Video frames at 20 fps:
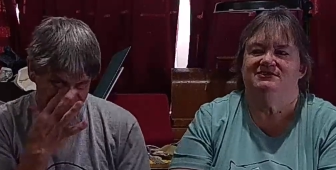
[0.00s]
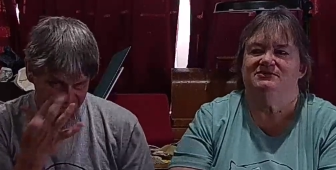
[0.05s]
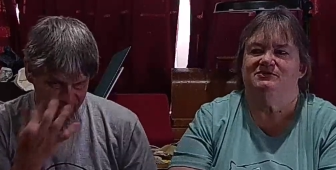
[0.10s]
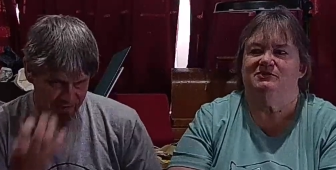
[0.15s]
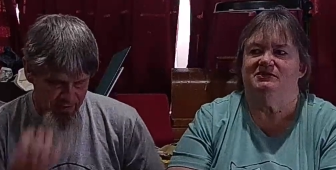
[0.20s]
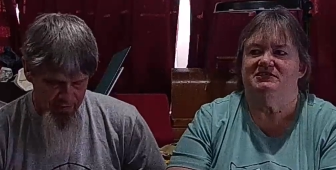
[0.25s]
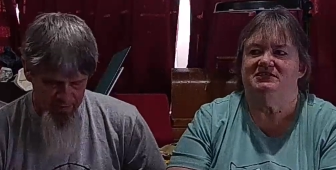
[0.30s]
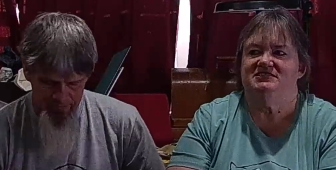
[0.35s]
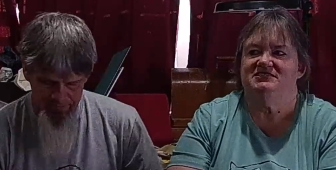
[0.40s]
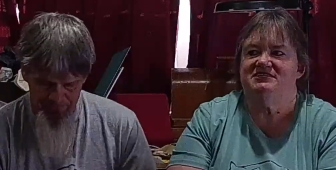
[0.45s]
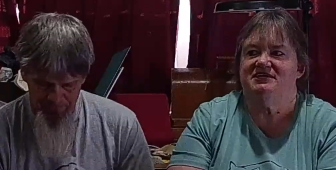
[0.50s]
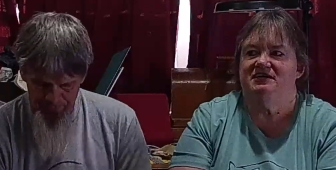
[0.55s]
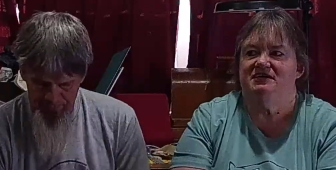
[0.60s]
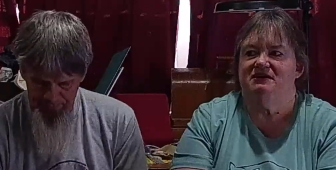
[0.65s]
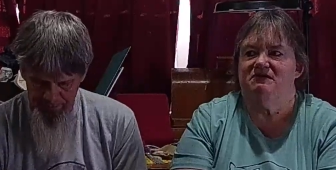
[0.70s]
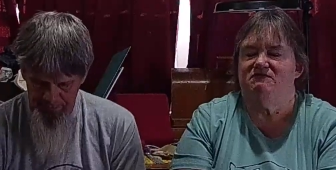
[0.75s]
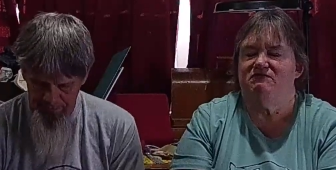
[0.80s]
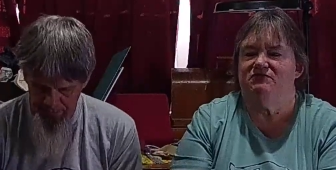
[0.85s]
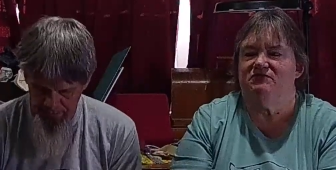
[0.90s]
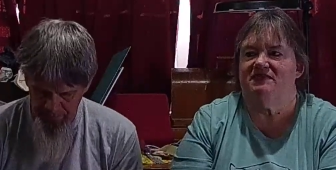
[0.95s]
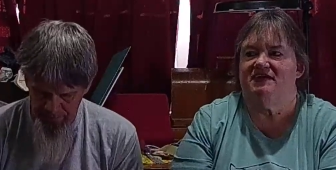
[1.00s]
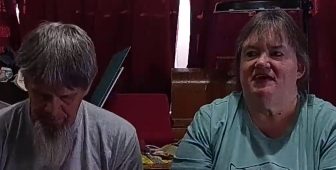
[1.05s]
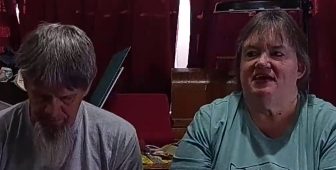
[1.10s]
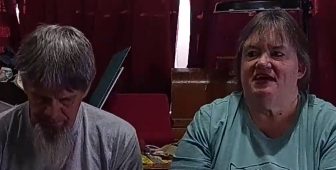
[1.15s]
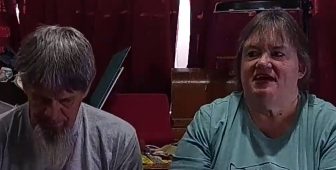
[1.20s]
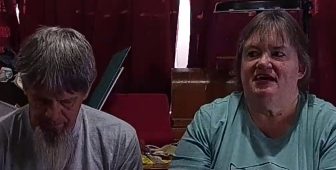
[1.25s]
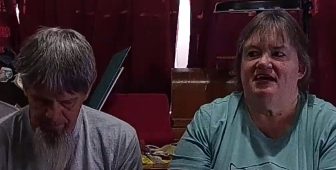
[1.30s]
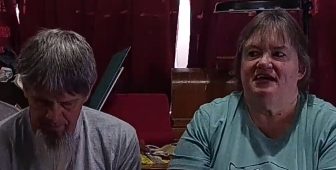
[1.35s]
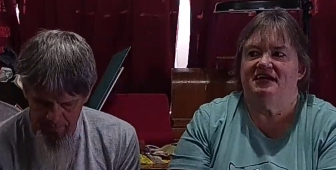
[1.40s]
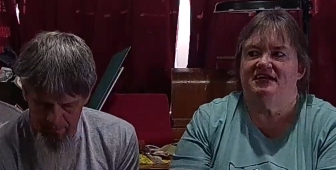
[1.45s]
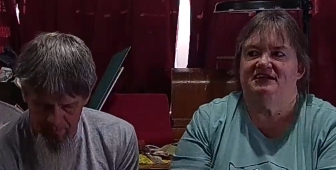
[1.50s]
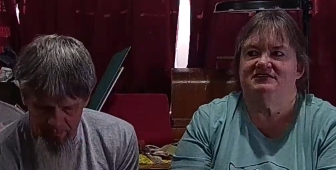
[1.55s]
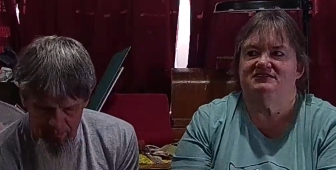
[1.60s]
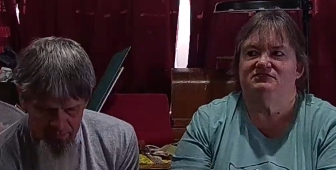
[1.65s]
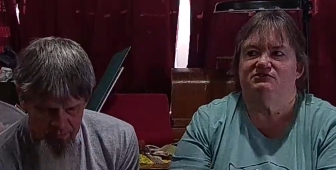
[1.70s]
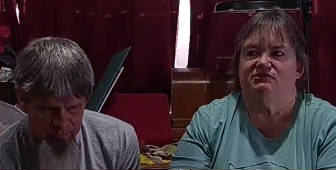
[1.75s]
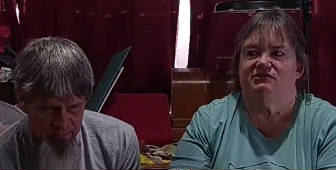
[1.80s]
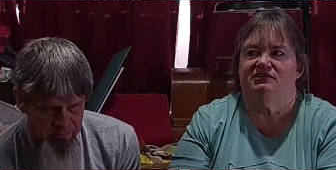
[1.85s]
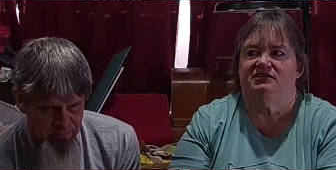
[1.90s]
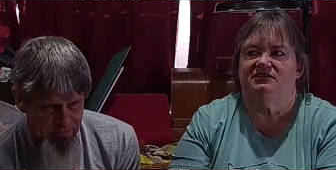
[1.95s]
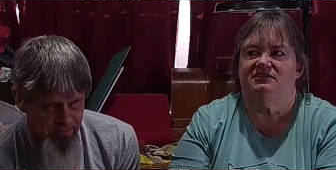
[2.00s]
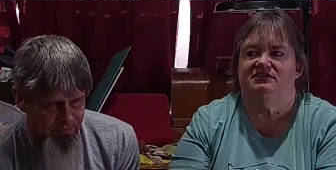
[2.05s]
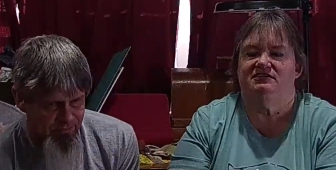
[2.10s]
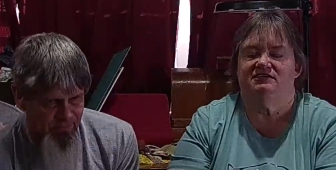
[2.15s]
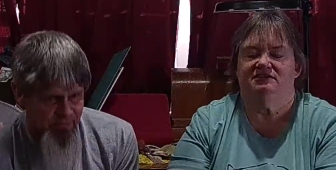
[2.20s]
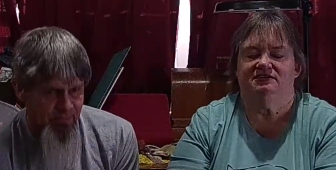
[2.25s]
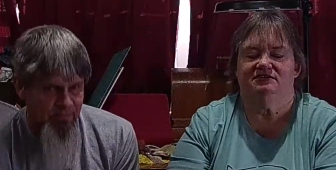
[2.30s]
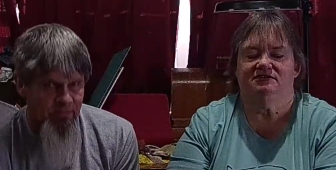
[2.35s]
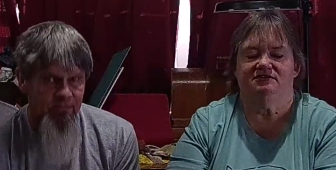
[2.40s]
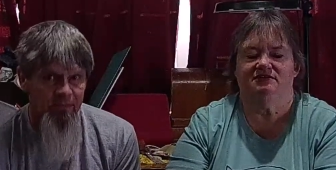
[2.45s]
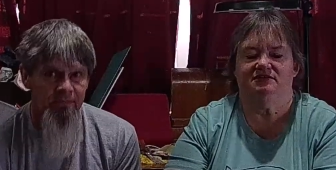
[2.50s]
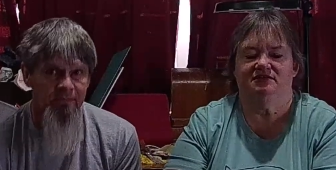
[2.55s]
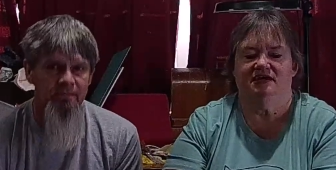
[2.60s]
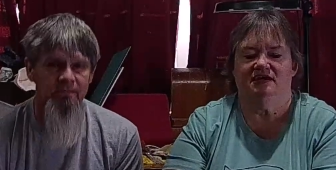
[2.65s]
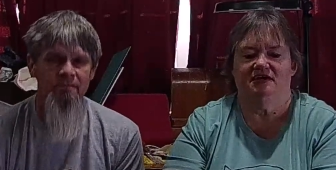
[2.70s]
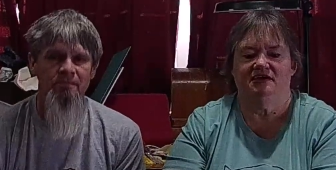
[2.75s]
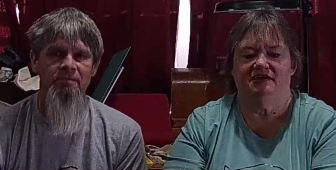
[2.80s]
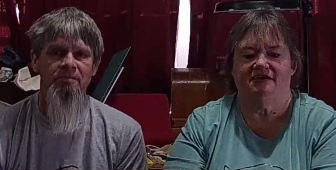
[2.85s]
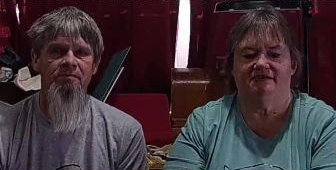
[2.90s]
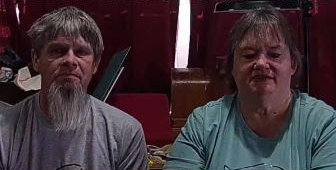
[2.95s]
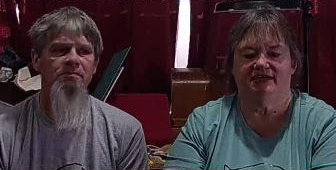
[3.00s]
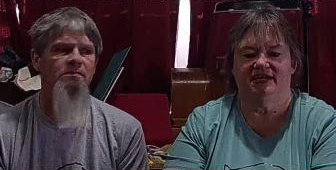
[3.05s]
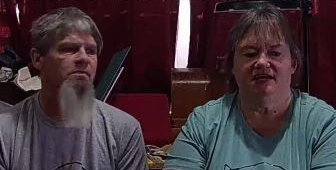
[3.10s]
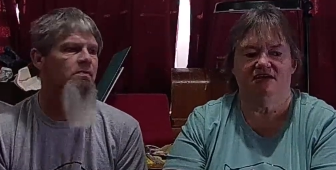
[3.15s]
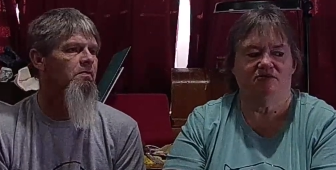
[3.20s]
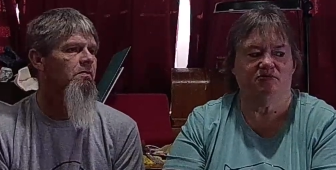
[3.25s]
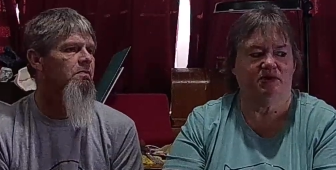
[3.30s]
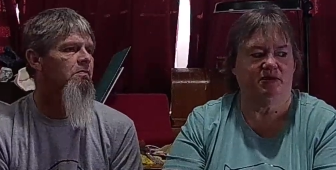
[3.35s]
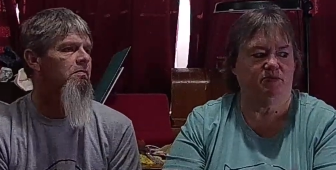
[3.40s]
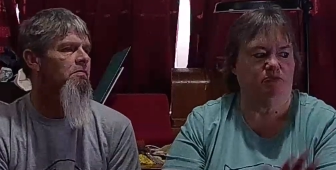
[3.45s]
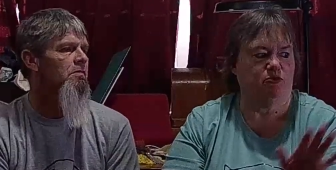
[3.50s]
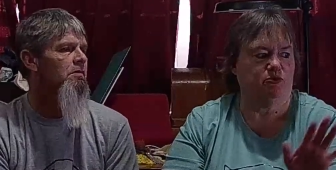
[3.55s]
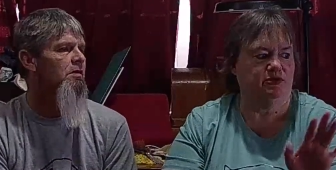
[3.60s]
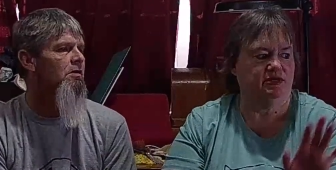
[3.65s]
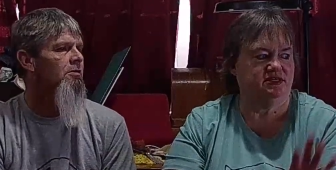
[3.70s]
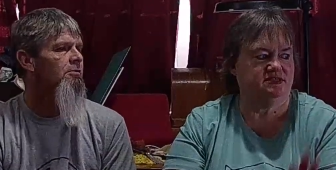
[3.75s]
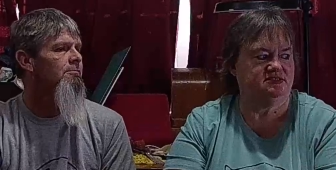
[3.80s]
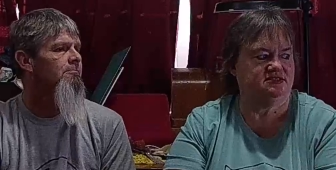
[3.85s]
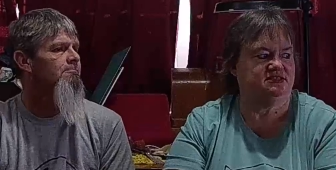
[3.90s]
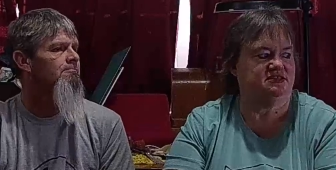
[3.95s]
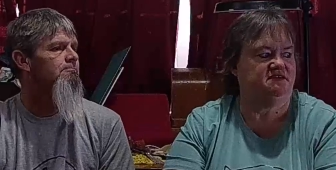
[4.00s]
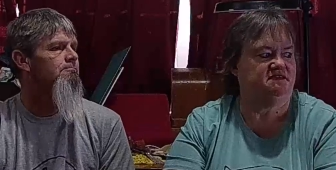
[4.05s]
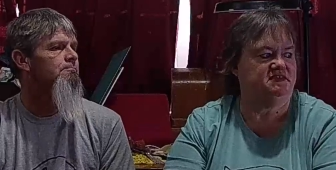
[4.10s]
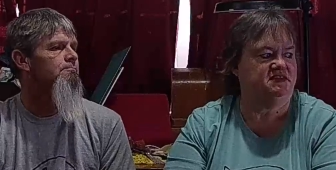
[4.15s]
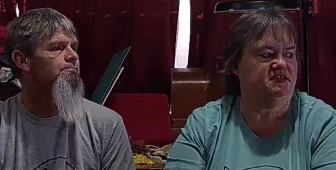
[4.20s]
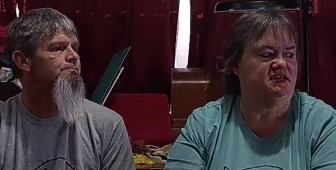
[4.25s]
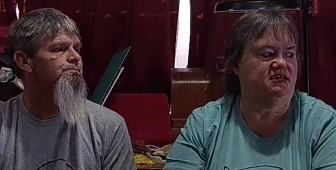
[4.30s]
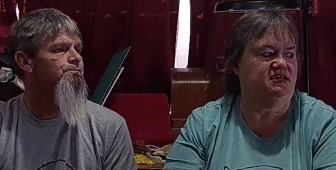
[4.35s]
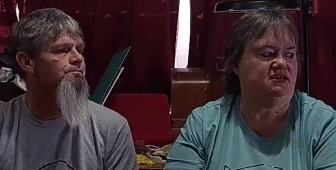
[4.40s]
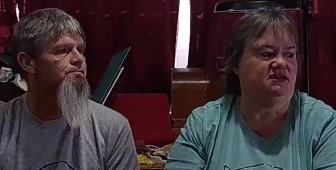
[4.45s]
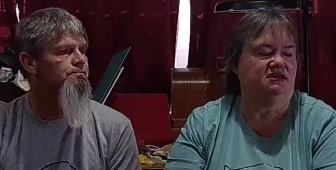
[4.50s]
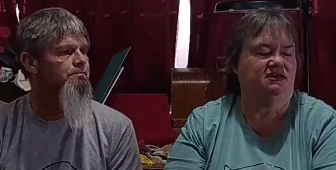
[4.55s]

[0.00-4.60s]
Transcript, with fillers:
Speaker 1: So I did sign up for that. I started uh, count my points and everything,